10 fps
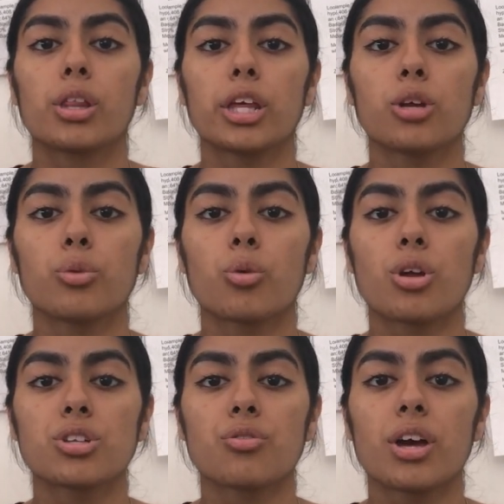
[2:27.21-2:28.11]
Later, we
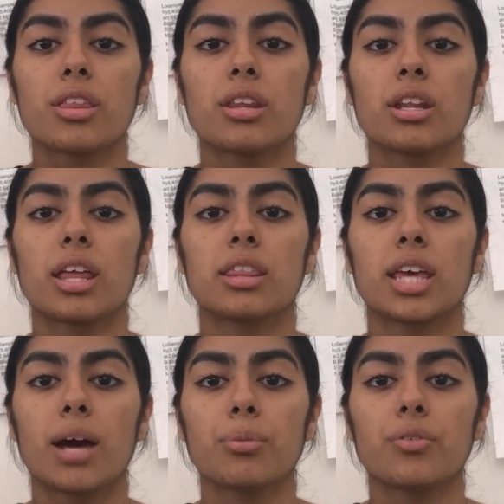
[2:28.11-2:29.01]
quantified
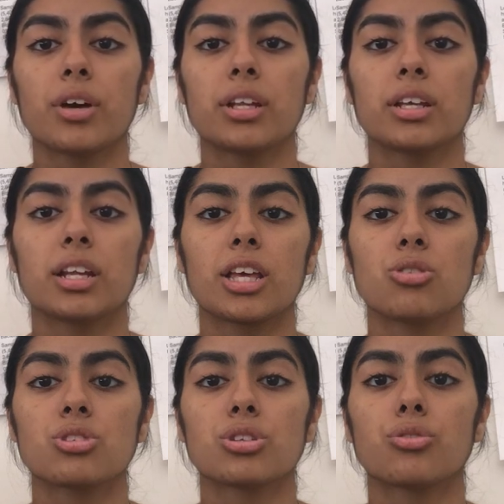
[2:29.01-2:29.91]
the amplified DNA
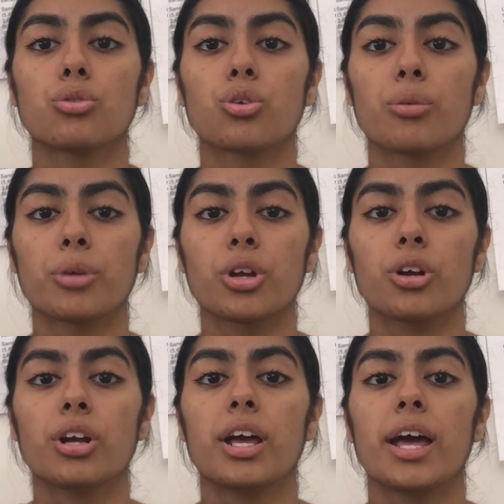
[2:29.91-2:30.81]
using the
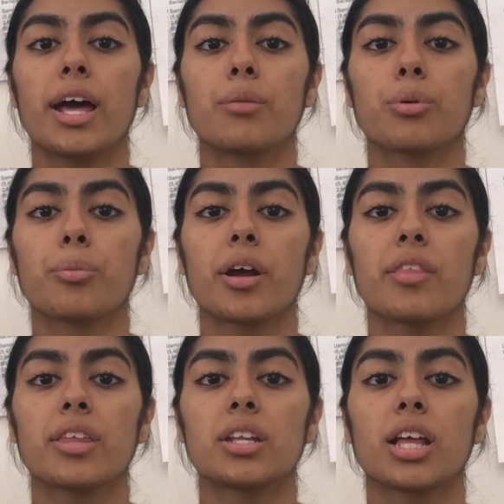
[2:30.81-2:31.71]
fluorimeter and
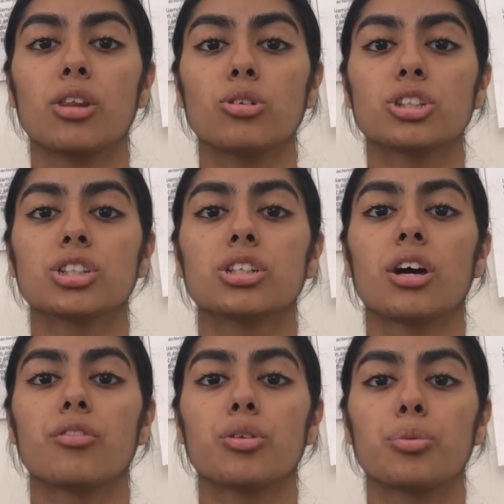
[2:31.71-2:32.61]
prepared the dilution
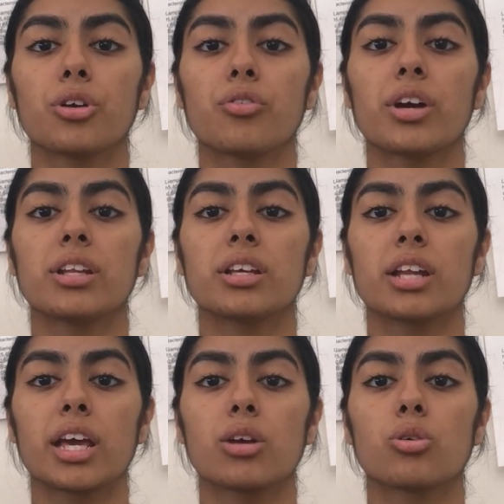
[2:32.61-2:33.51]
of the purified
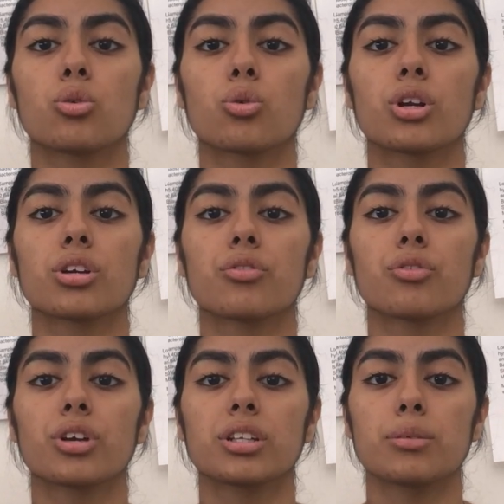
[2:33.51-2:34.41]
DNA in order
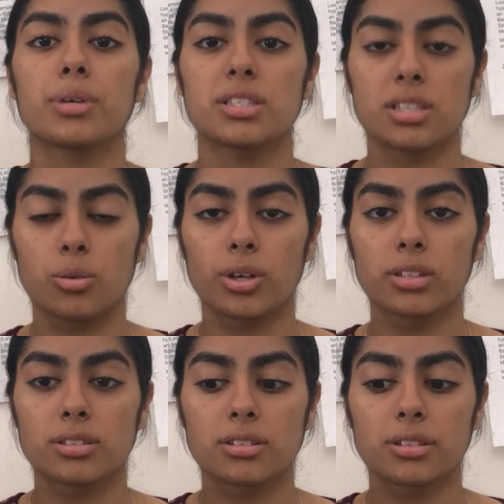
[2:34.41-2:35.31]
for it to be
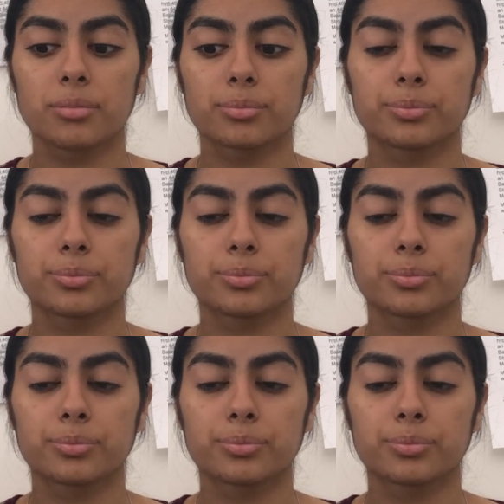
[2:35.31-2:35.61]
sequenced.